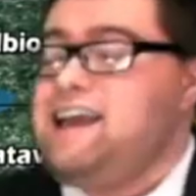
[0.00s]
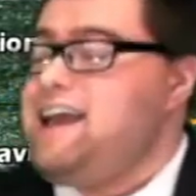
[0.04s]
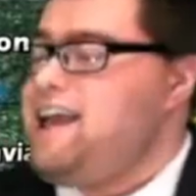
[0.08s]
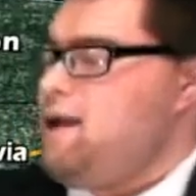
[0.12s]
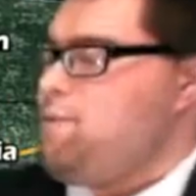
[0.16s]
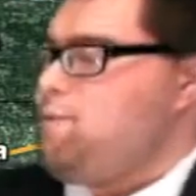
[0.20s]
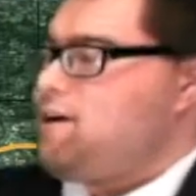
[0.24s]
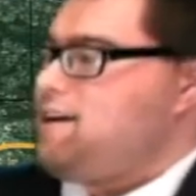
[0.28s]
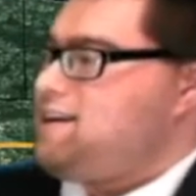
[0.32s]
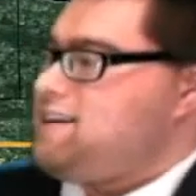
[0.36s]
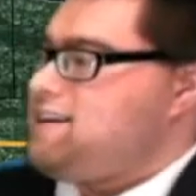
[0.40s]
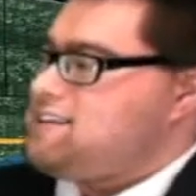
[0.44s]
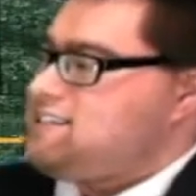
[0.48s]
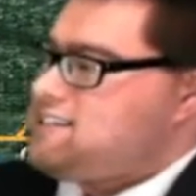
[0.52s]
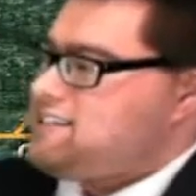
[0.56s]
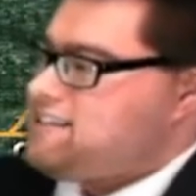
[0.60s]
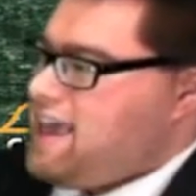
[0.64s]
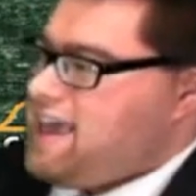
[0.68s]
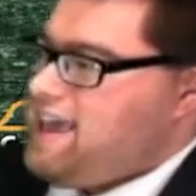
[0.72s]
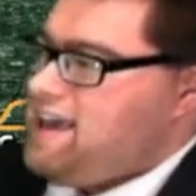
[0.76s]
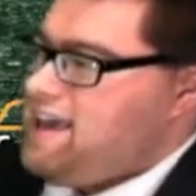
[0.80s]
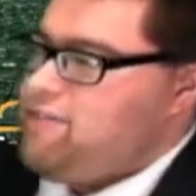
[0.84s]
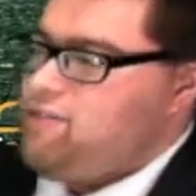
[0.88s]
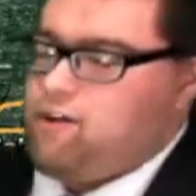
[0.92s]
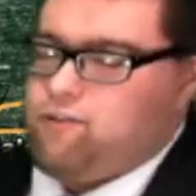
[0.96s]
And we're going to
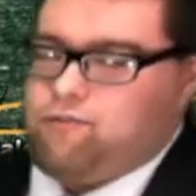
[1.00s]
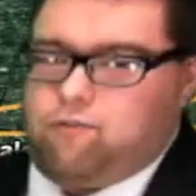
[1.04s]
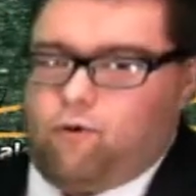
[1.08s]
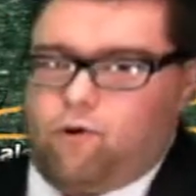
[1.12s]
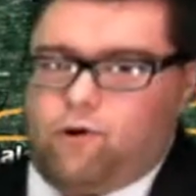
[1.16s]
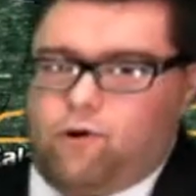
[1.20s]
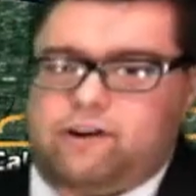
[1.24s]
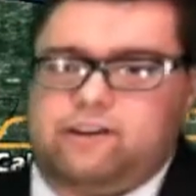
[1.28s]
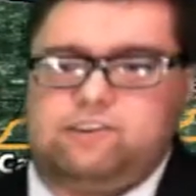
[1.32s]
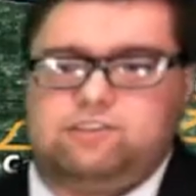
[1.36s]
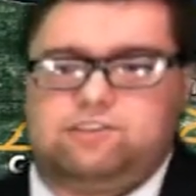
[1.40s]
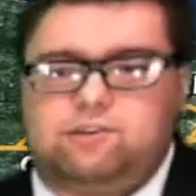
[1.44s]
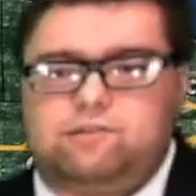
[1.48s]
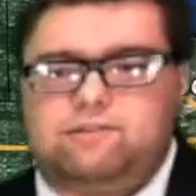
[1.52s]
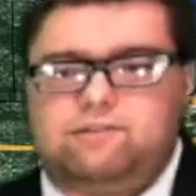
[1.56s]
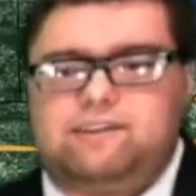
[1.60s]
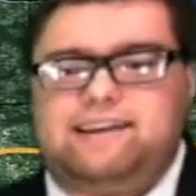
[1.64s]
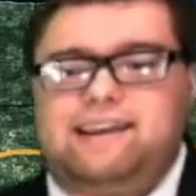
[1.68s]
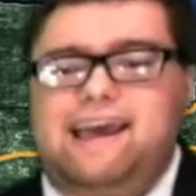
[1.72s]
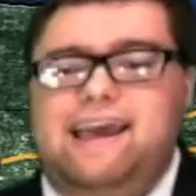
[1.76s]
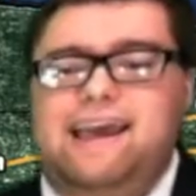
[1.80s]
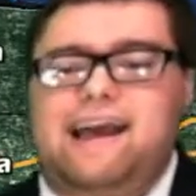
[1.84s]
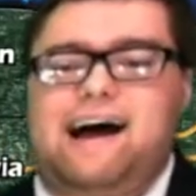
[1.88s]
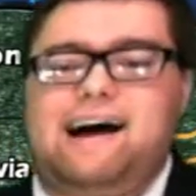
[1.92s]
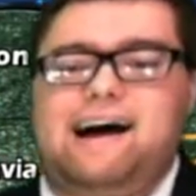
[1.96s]
stay in the 40s through the
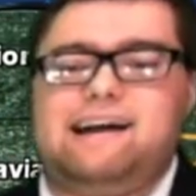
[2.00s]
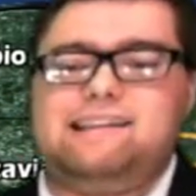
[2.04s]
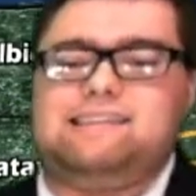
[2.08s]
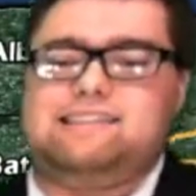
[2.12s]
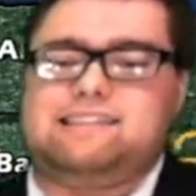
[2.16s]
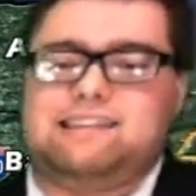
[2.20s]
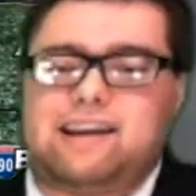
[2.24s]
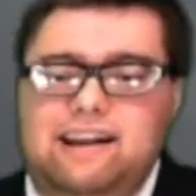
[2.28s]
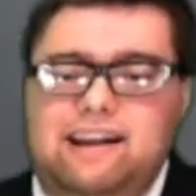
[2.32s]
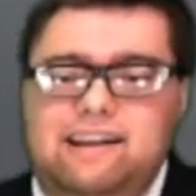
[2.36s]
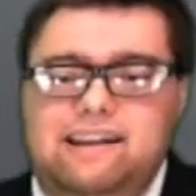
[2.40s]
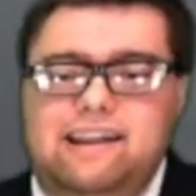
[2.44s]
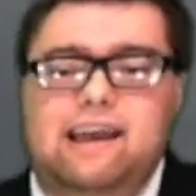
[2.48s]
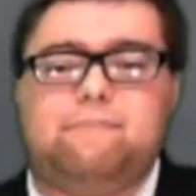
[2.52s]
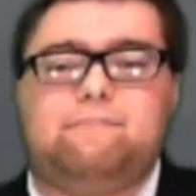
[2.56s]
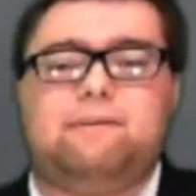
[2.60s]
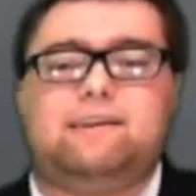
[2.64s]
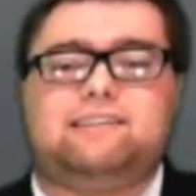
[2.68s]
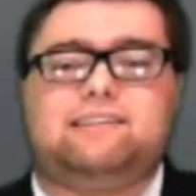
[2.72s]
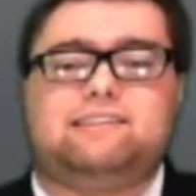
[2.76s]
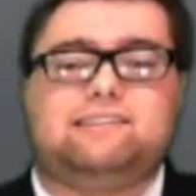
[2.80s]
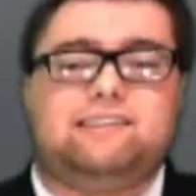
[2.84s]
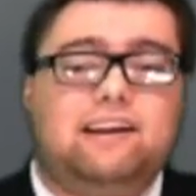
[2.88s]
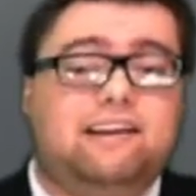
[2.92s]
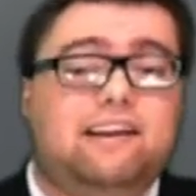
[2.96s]
day on Sunday,
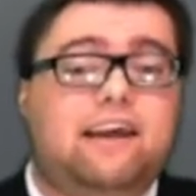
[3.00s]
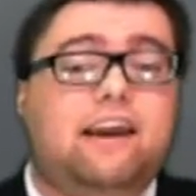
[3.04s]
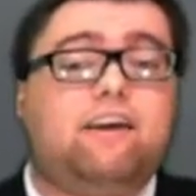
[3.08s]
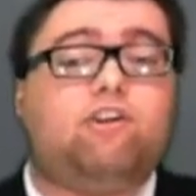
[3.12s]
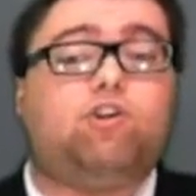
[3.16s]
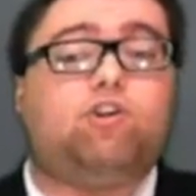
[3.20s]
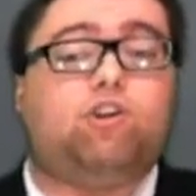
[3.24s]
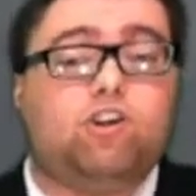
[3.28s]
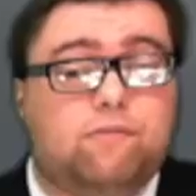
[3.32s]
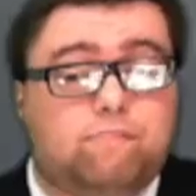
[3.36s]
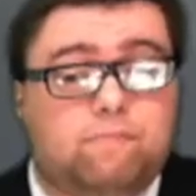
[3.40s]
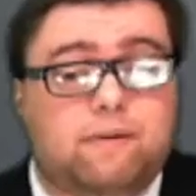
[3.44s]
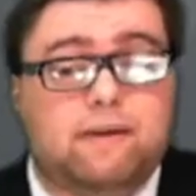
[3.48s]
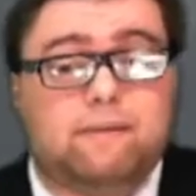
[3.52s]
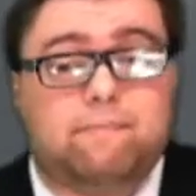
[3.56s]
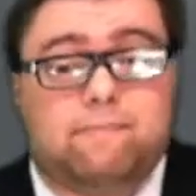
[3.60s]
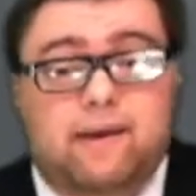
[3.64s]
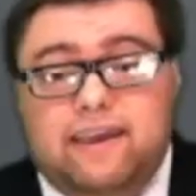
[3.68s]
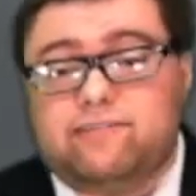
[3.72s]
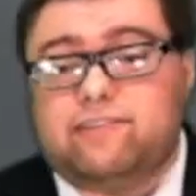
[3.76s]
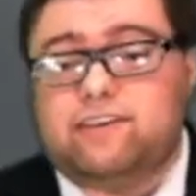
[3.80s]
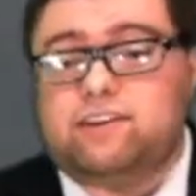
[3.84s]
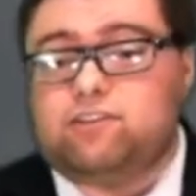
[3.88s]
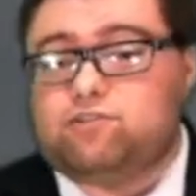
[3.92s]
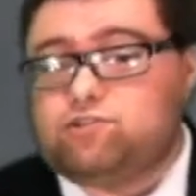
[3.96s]
but Sunday should be
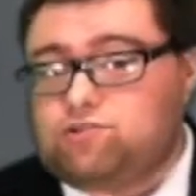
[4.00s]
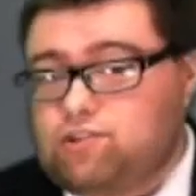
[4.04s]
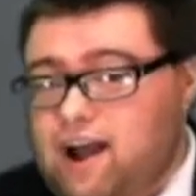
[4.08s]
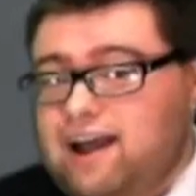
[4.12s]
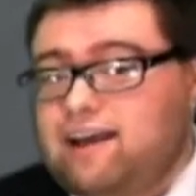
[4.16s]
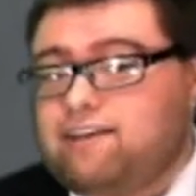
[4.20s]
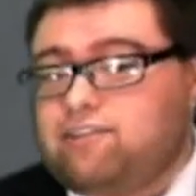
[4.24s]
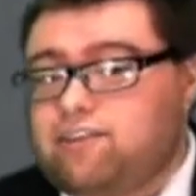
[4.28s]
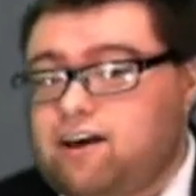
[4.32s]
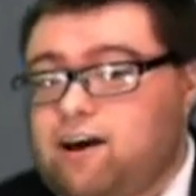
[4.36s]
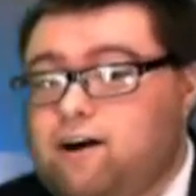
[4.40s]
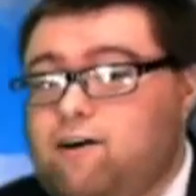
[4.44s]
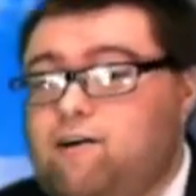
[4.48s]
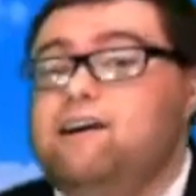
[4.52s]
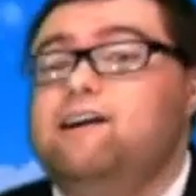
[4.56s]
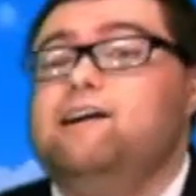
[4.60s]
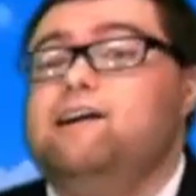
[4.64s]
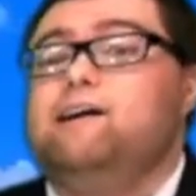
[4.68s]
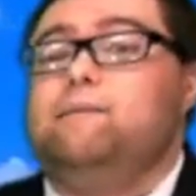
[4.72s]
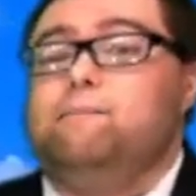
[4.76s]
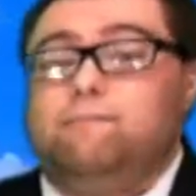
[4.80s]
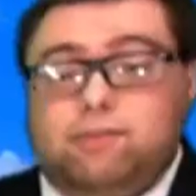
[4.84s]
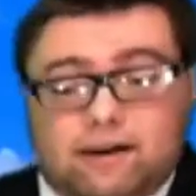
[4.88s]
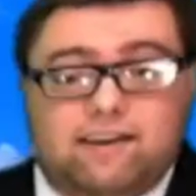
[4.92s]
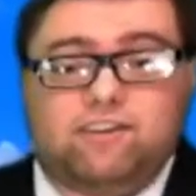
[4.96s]
mainly dry though,
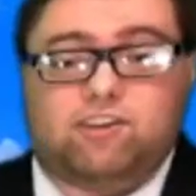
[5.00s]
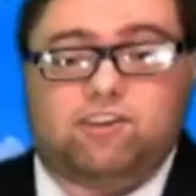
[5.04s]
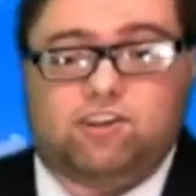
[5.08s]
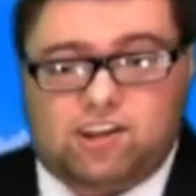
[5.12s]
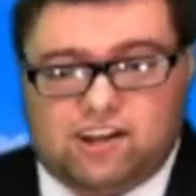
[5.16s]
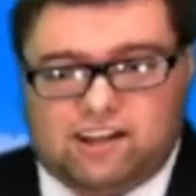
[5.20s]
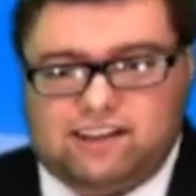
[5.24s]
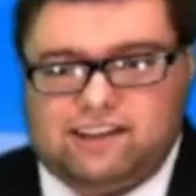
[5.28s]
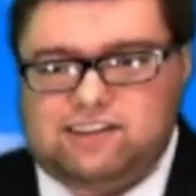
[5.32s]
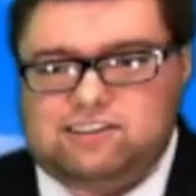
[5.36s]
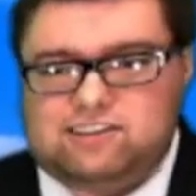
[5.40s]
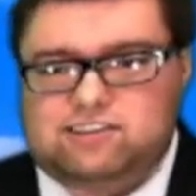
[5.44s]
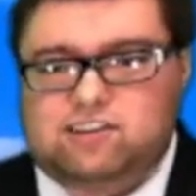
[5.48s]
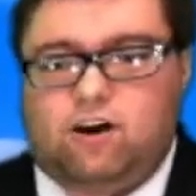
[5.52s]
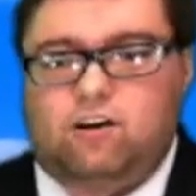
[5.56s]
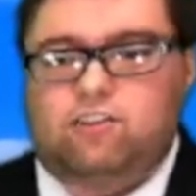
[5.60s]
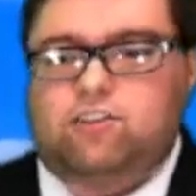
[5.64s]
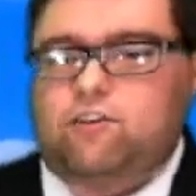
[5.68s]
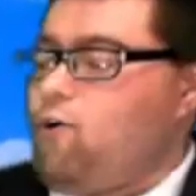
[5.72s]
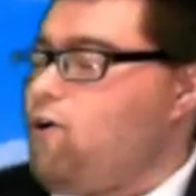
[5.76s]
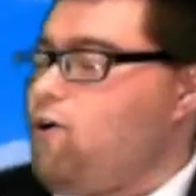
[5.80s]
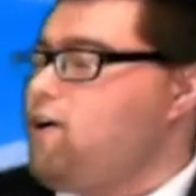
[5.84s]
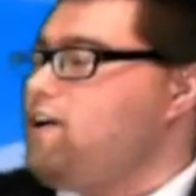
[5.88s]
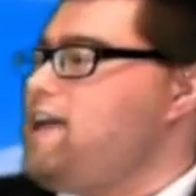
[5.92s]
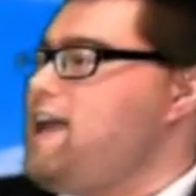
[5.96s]
but chilly. So the
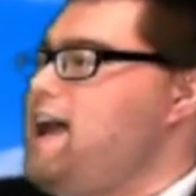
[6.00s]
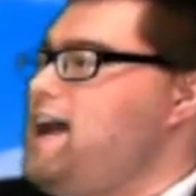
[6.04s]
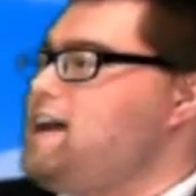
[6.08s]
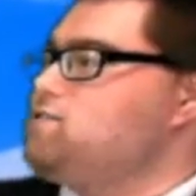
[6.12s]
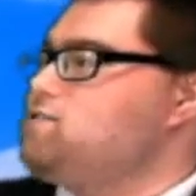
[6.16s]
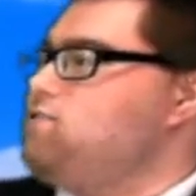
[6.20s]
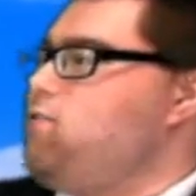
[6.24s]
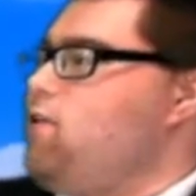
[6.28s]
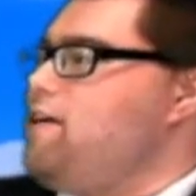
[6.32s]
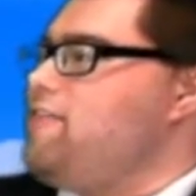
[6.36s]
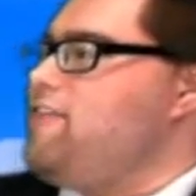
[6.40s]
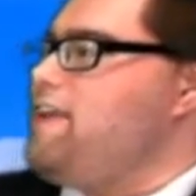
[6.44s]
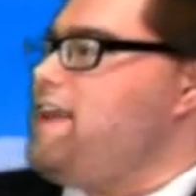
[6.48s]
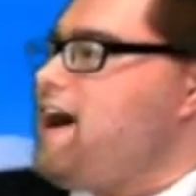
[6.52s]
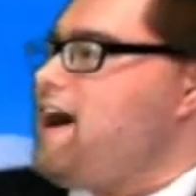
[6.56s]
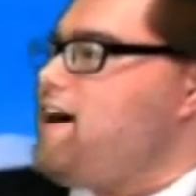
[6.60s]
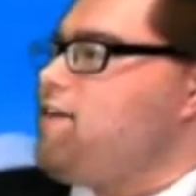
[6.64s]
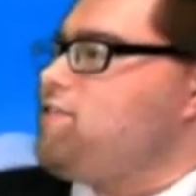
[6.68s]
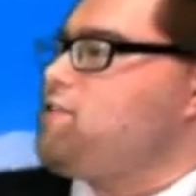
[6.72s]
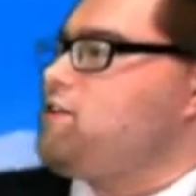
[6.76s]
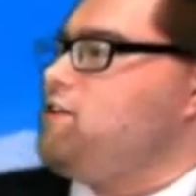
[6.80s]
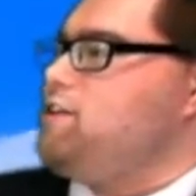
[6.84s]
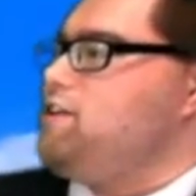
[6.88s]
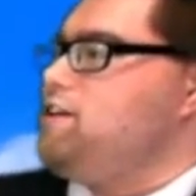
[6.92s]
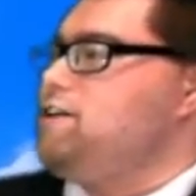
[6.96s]
forecast for the
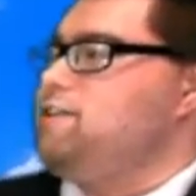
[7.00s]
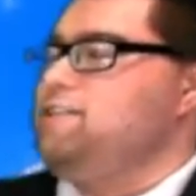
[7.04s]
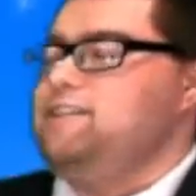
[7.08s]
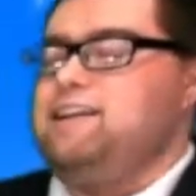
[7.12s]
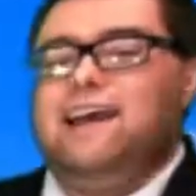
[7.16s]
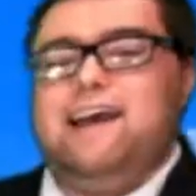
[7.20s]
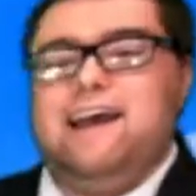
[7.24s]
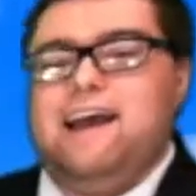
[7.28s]
afternoon,